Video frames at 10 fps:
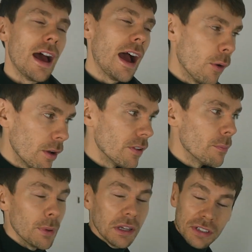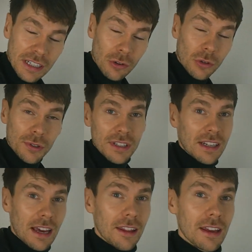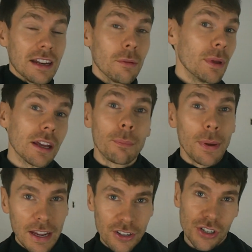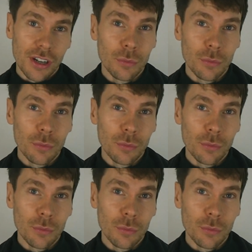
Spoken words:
However, building it all together in a big picture,